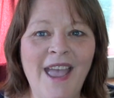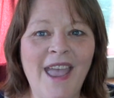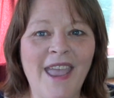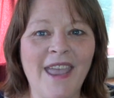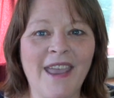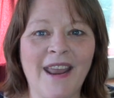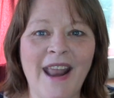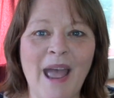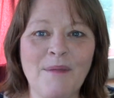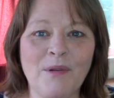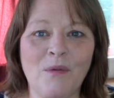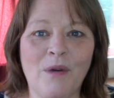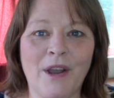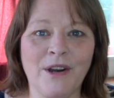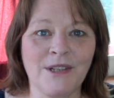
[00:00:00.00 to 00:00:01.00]
It can
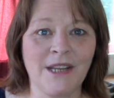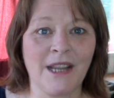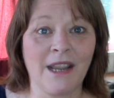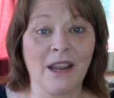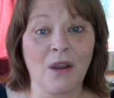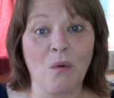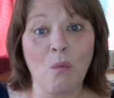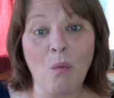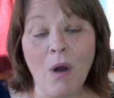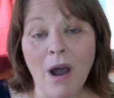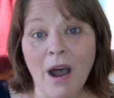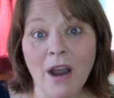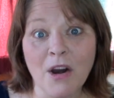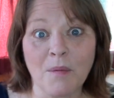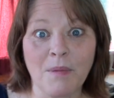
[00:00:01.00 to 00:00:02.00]
happen while you're taking a
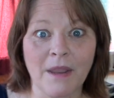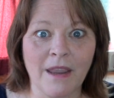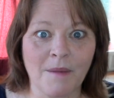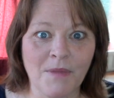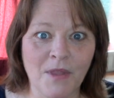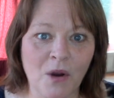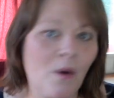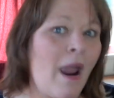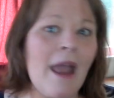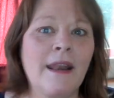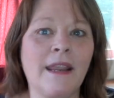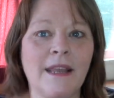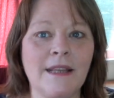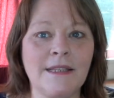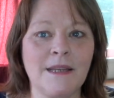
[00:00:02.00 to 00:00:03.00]
walk or picking up the
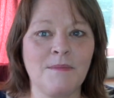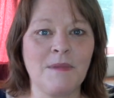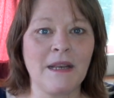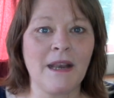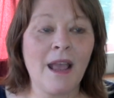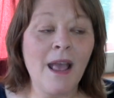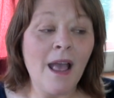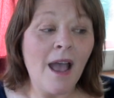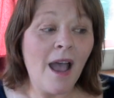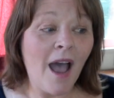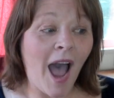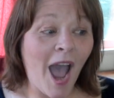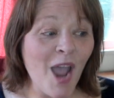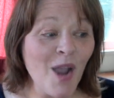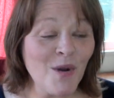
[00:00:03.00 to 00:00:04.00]
grandkids. I mean,
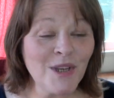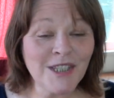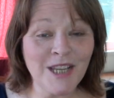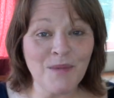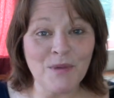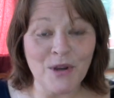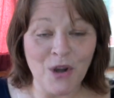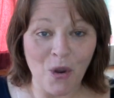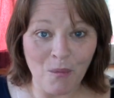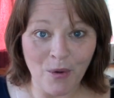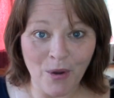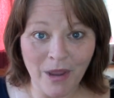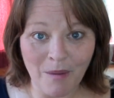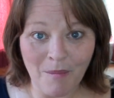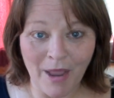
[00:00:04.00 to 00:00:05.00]
I always keep a
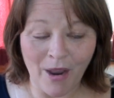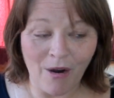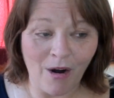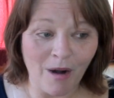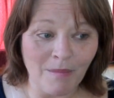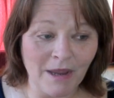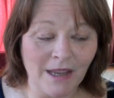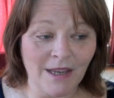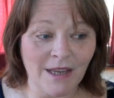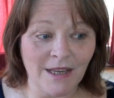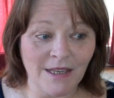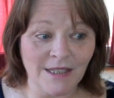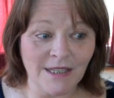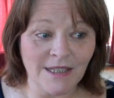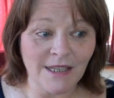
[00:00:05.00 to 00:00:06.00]
notebook in my car
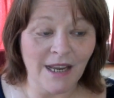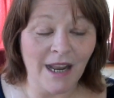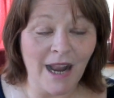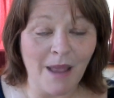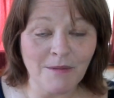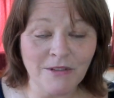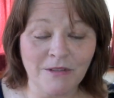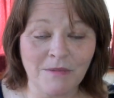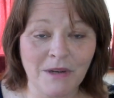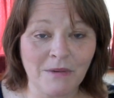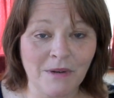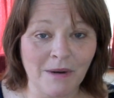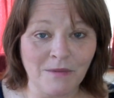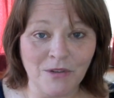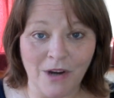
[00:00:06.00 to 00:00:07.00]
because it happens for me
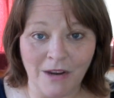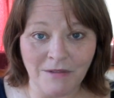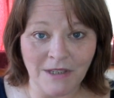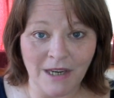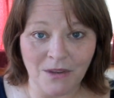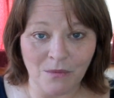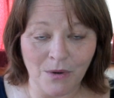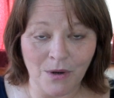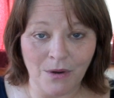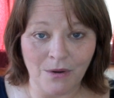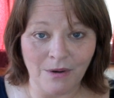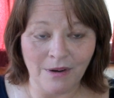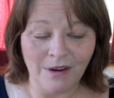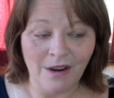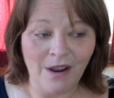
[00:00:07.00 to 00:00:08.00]
when I'm driving down the
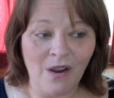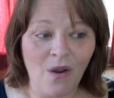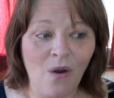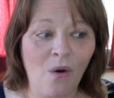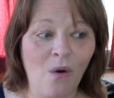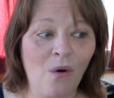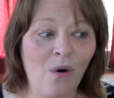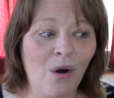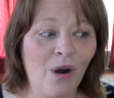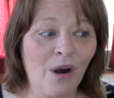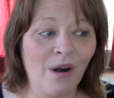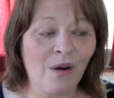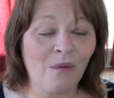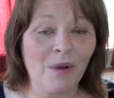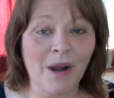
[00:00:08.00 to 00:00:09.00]
road.
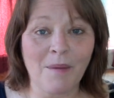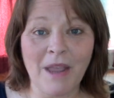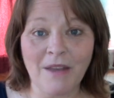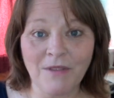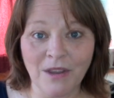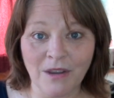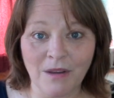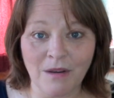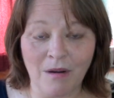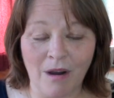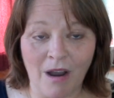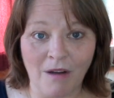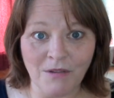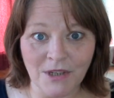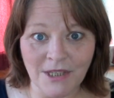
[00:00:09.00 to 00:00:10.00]
Or when I'm having a
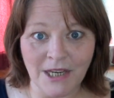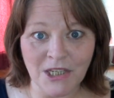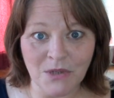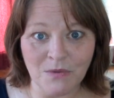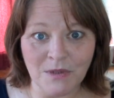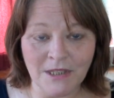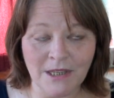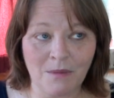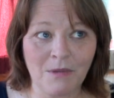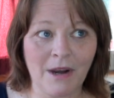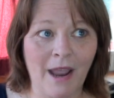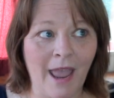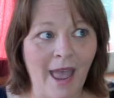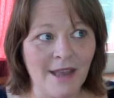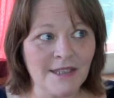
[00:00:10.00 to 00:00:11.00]
conversation with someone,
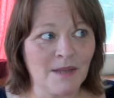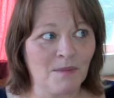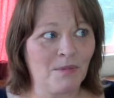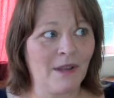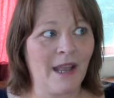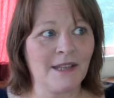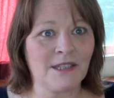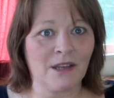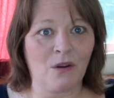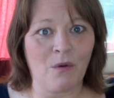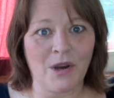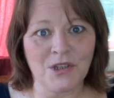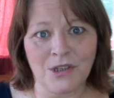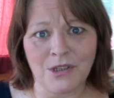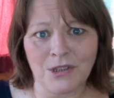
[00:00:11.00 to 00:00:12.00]
I asked the plants a
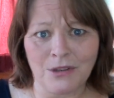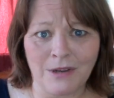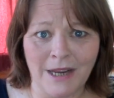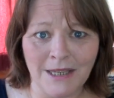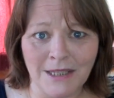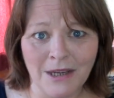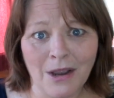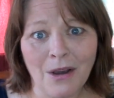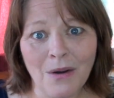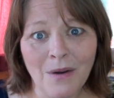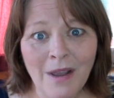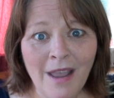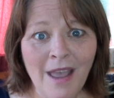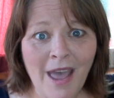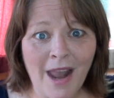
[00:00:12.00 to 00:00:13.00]
question 2 days ago,
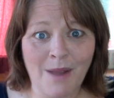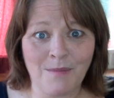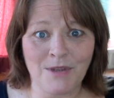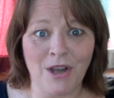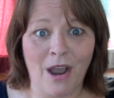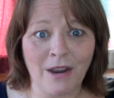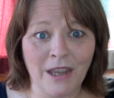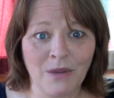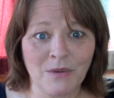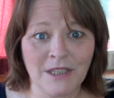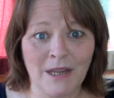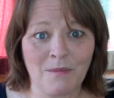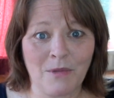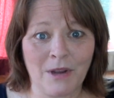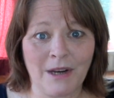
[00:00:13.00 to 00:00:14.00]
and I'm talking with
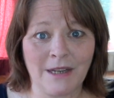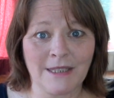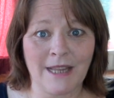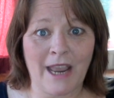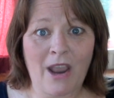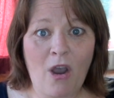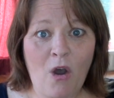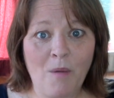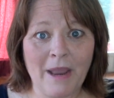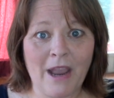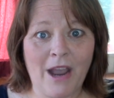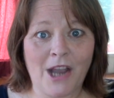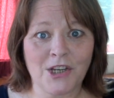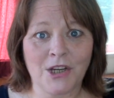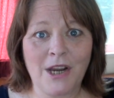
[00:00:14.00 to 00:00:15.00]
someone, and it's like, oh my
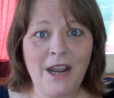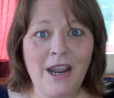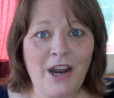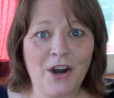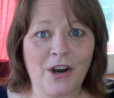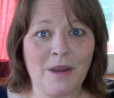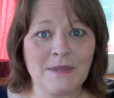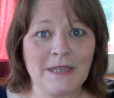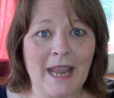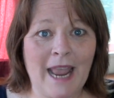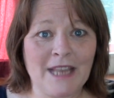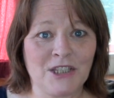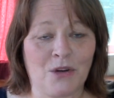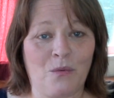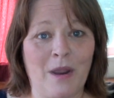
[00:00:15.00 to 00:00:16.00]
gosh, here comes the
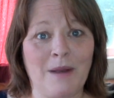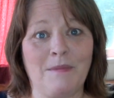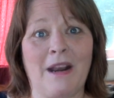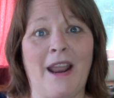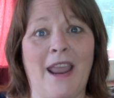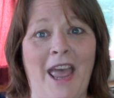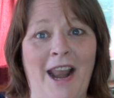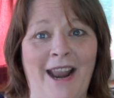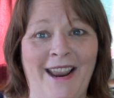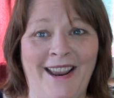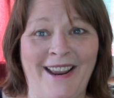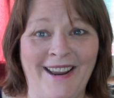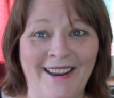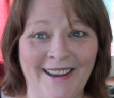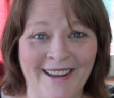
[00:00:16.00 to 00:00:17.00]
answer. Wait a minute,
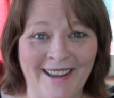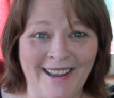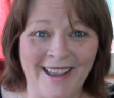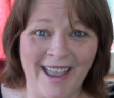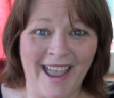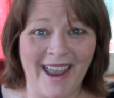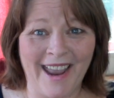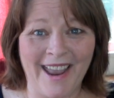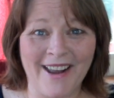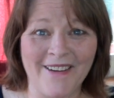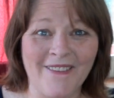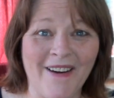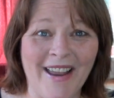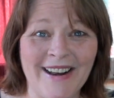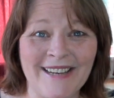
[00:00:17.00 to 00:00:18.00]
I gotta
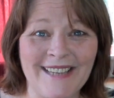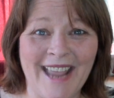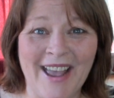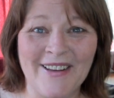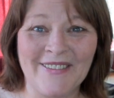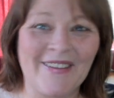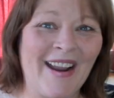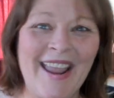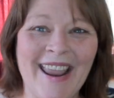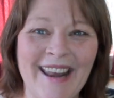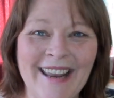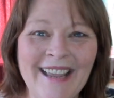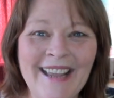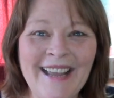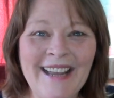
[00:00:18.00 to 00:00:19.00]
write it down,
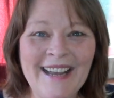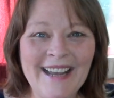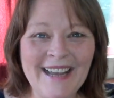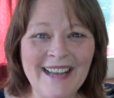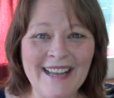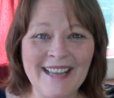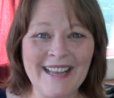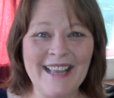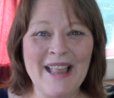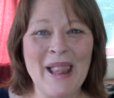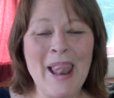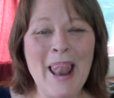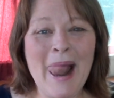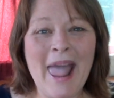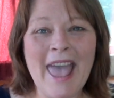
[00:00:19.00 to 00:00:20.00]
right?
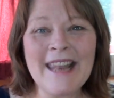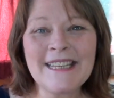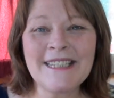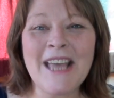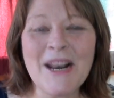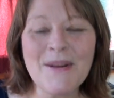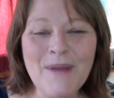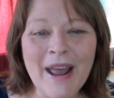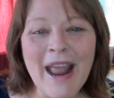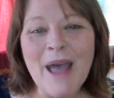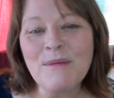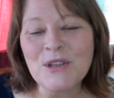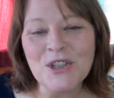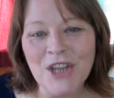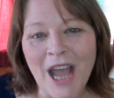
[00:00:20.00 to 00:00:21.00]
And it's not about how
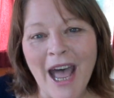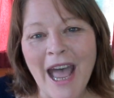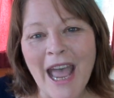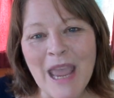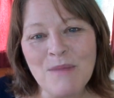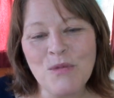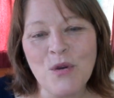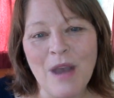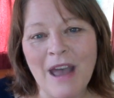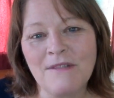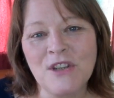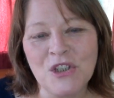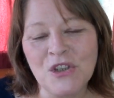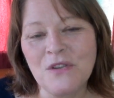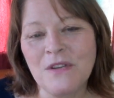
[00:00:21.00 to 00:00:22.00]
much time you have
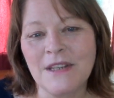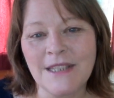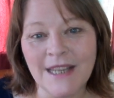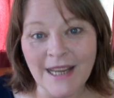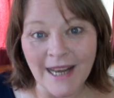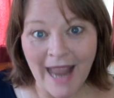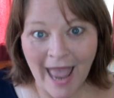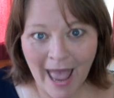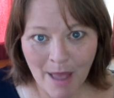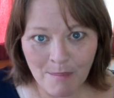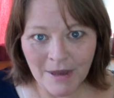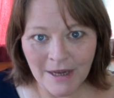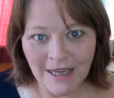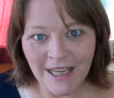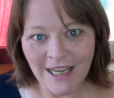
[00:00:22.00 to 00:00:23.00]
to do this. It can
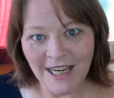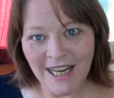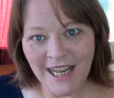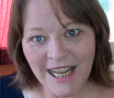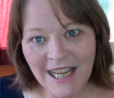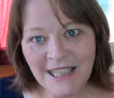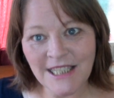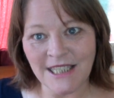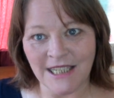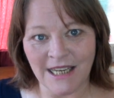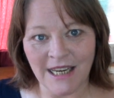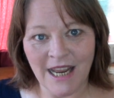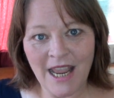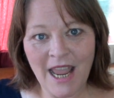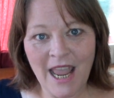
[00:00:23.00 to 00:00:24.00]
happen in an
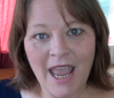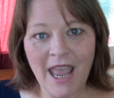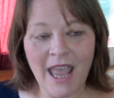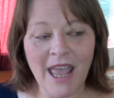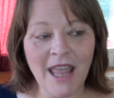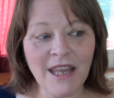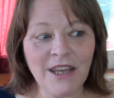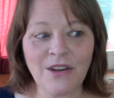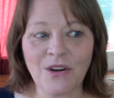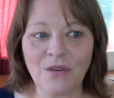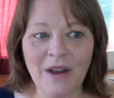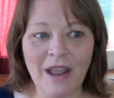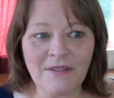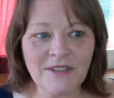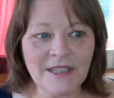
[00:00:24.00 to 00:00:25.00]
instant. And you
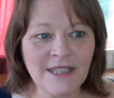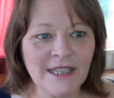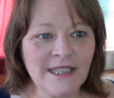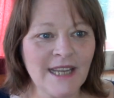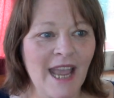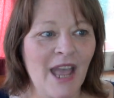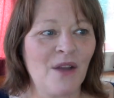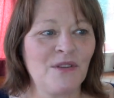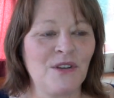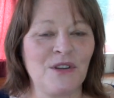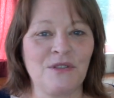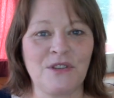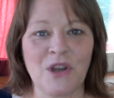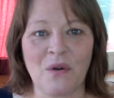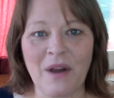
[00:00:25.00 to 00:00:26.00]
don't have to sit down, you
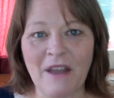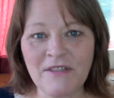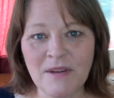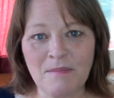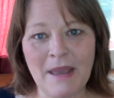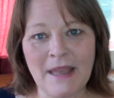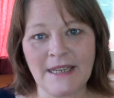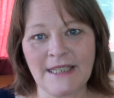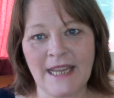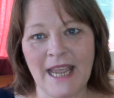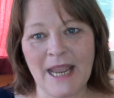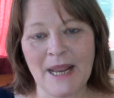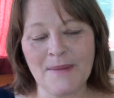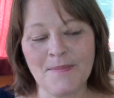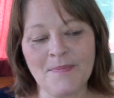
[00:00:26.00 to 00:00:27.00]
don't have to
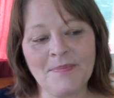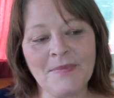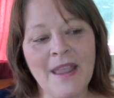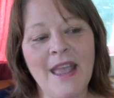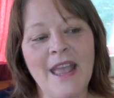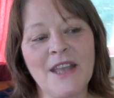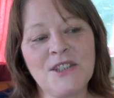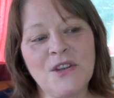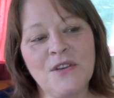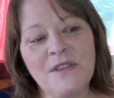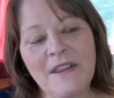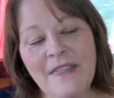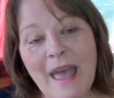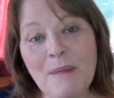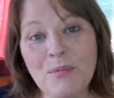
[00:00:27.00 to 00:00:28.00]
meditate. And so
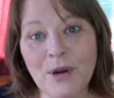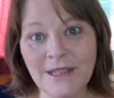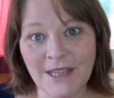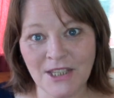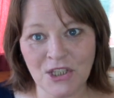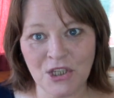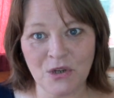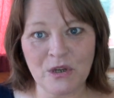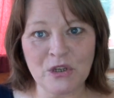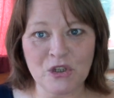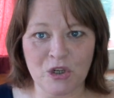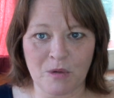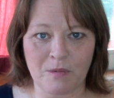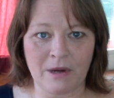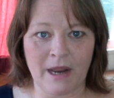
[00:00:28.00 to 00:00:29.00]
then that brings us to
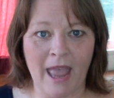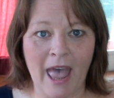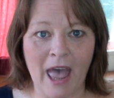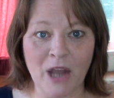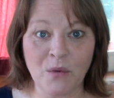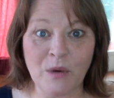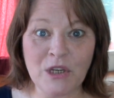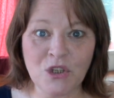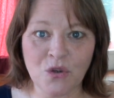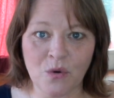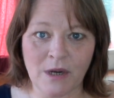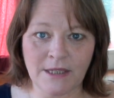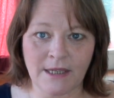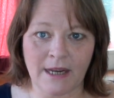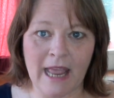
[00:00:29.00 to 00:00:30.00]
interpreting. How do we
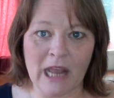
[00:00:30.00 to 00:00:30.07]
trust it?